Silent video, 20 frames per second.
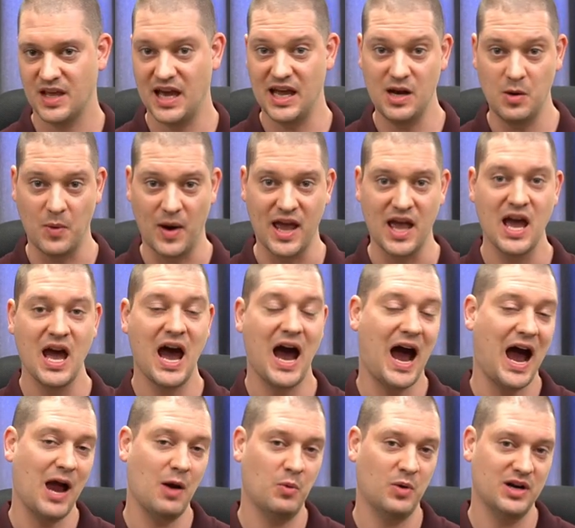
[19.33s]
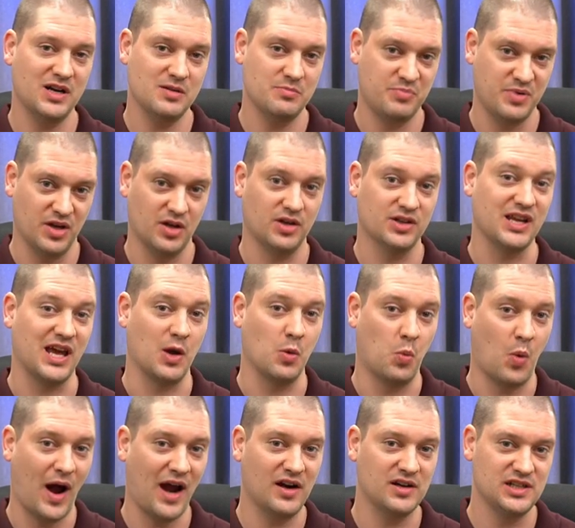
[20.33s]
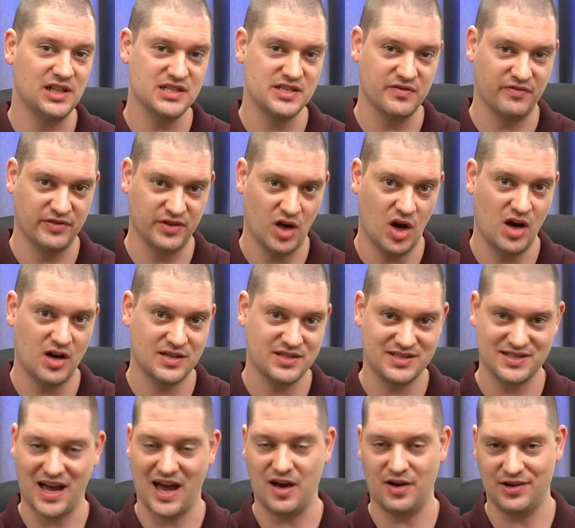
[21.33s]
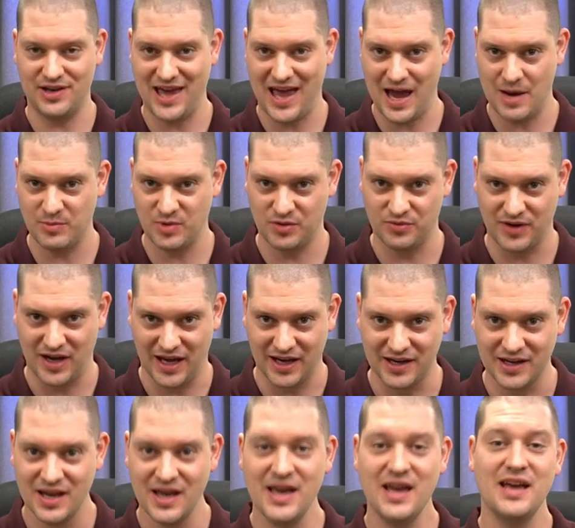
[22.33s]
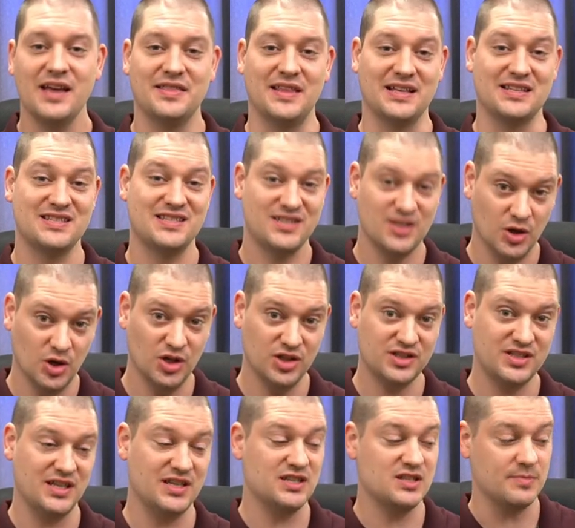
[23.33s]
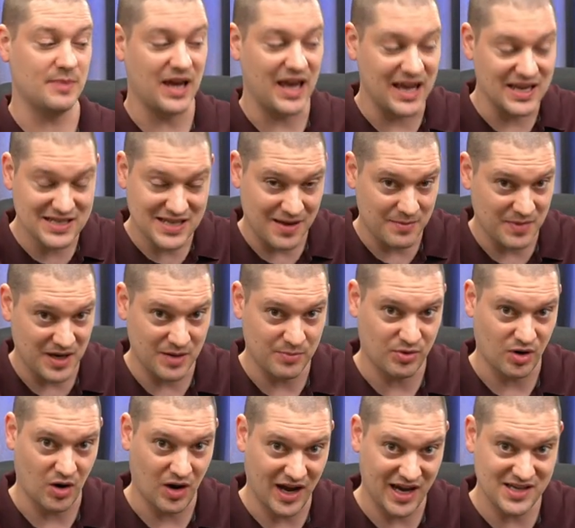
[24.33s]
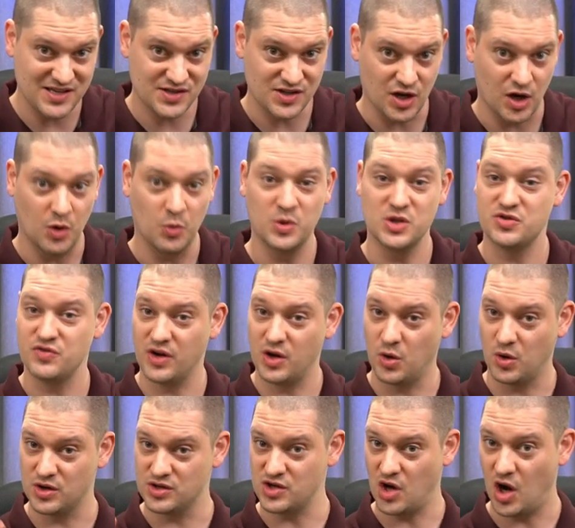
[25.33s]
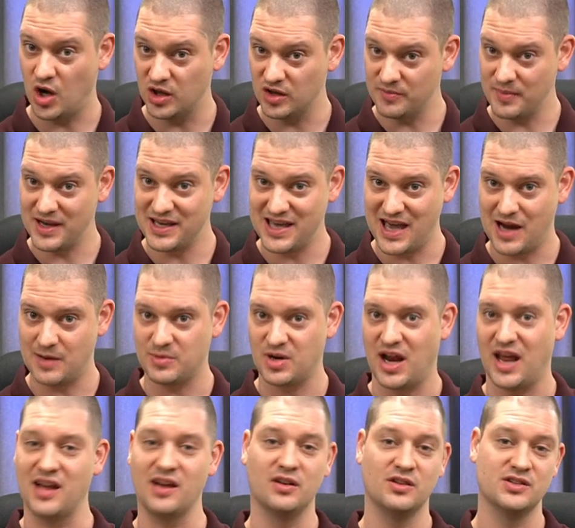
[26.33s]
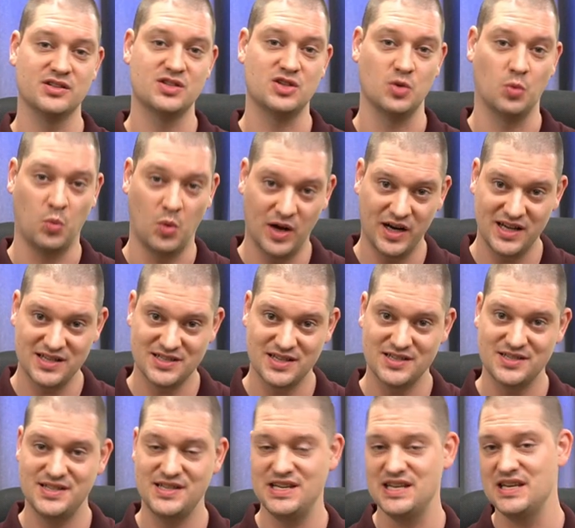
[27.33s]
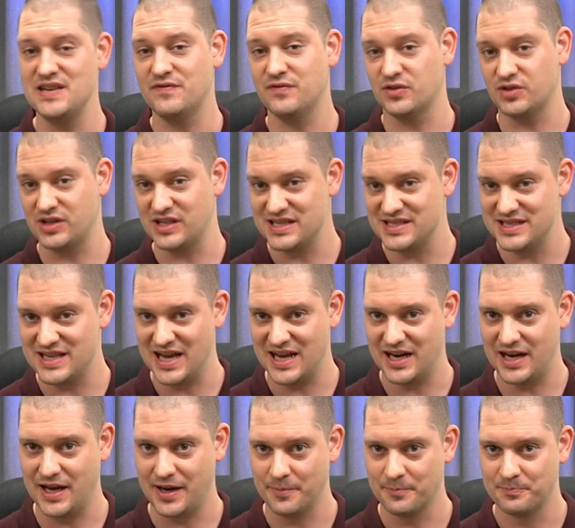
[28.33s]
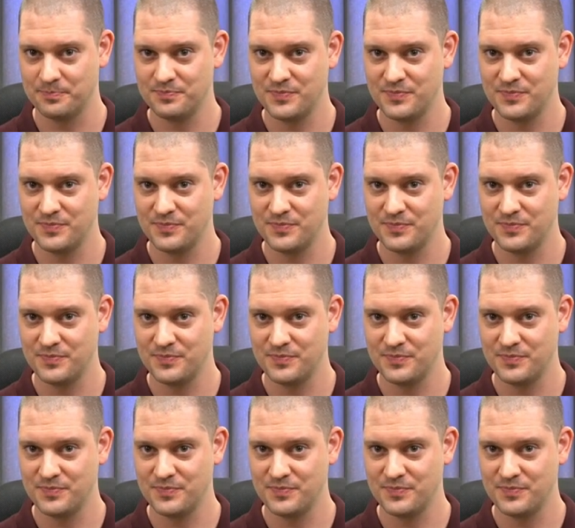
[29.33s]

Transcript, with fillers: Anyway, I wanted to build a wireless vlog style camera rig that's still hooked into my ATEM Mini Pro ISO, which records all of my camera angles to one SSD for easy editing.